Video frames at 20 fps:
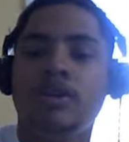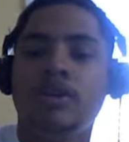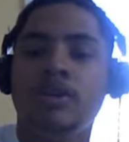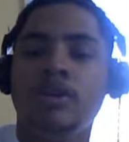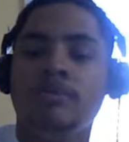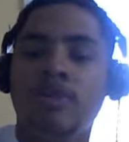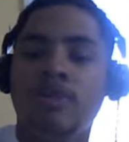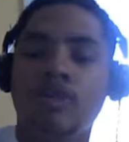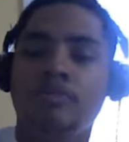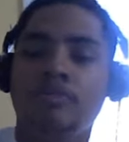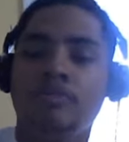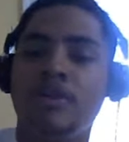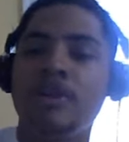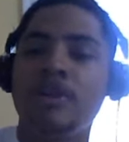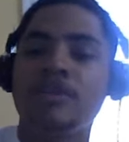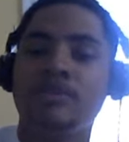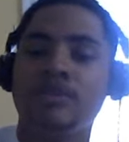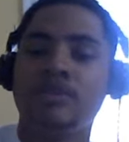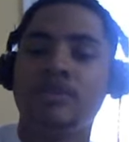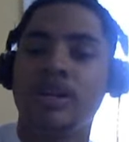Both parents will
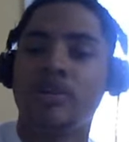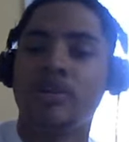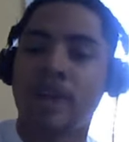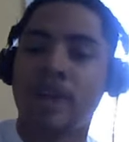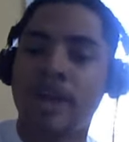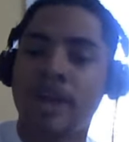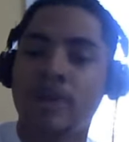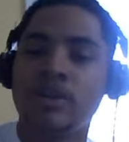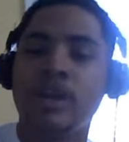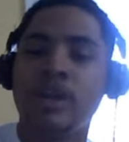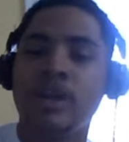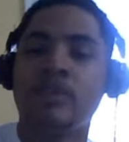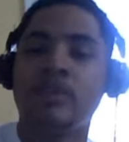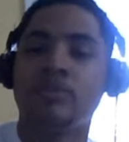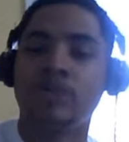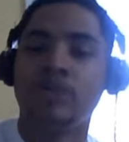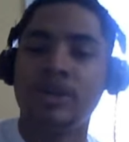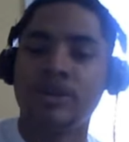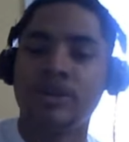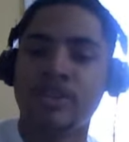stay around and
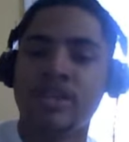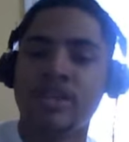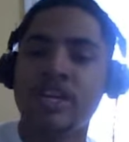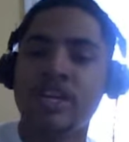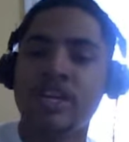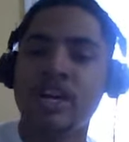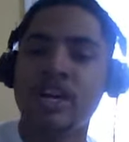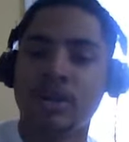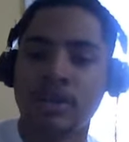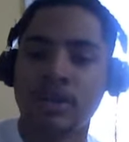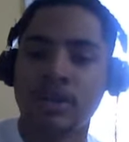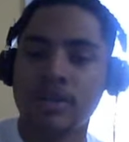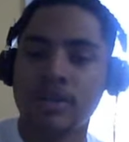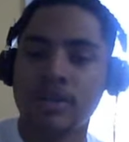rear the young,